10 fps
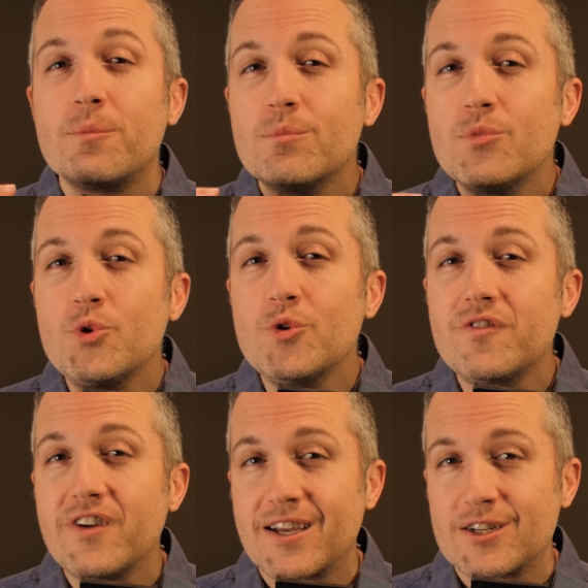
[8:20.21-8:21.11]

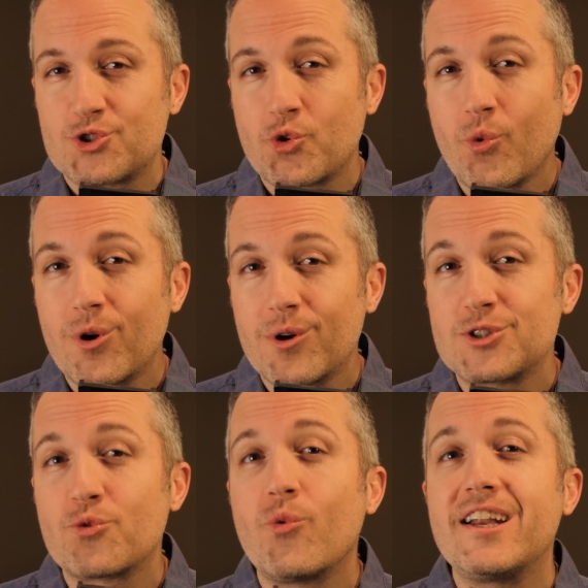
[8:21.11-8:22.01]
moving
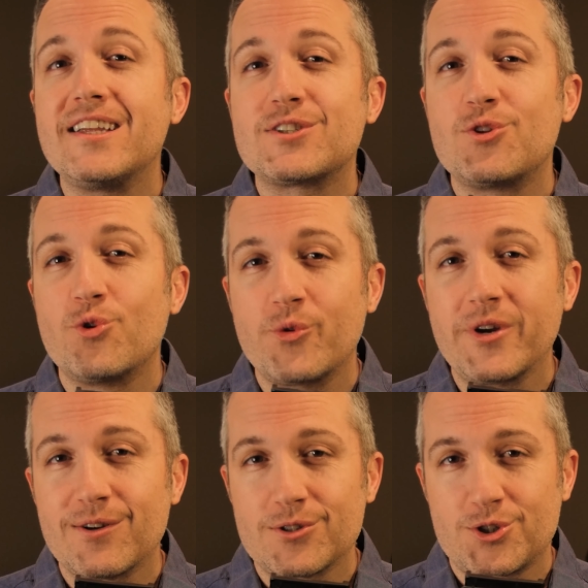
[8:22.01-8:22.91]
towards what is the
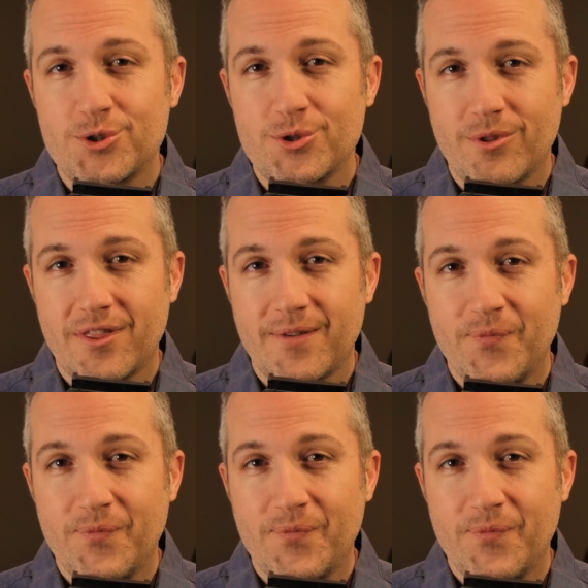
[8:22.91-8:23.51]
real truth.